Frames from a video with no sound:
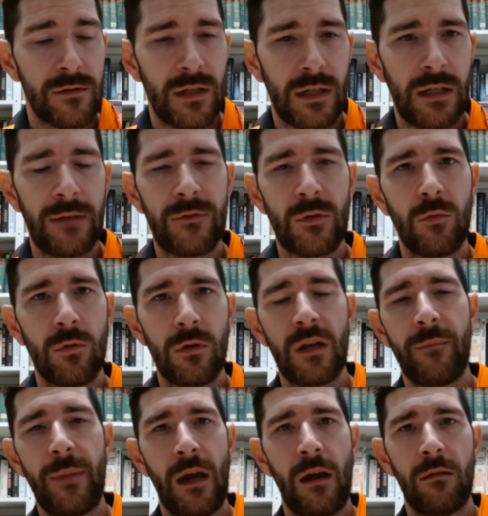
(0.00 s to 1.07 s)
They didn't have to worry
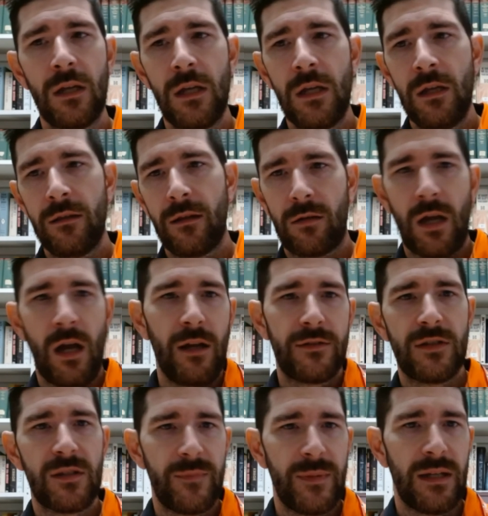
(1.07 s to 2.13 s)
about their
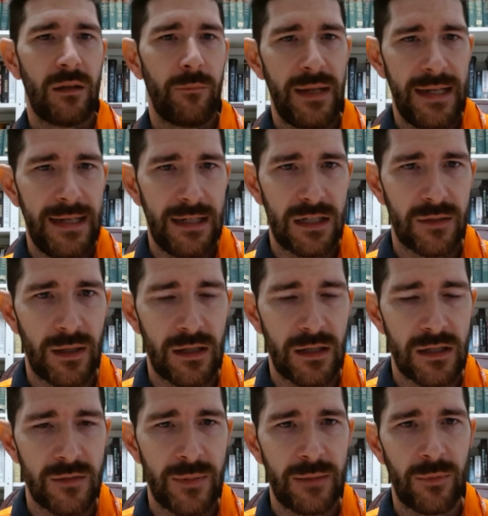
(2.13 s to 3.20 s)
conscience being pinged by
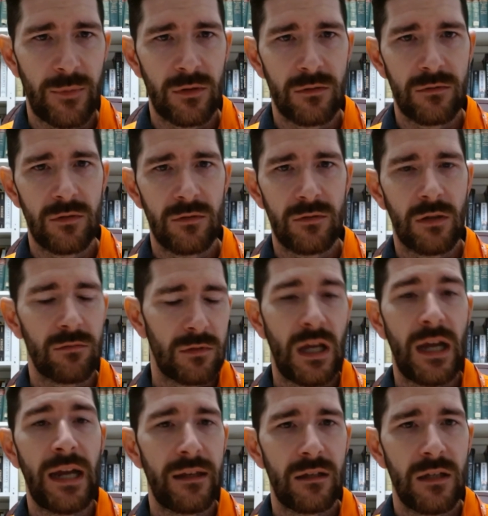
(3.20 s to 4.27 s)
these people who don't
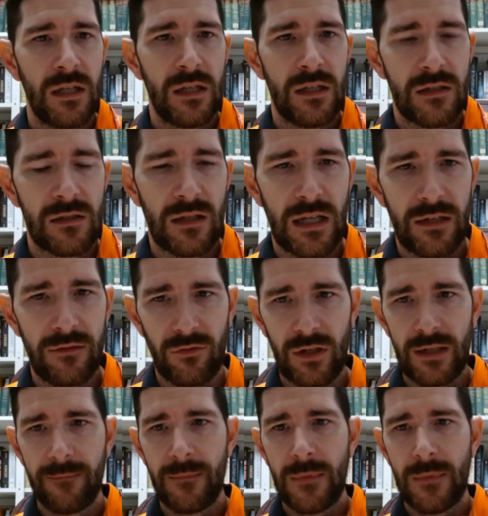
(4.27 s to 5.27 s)
like slavery.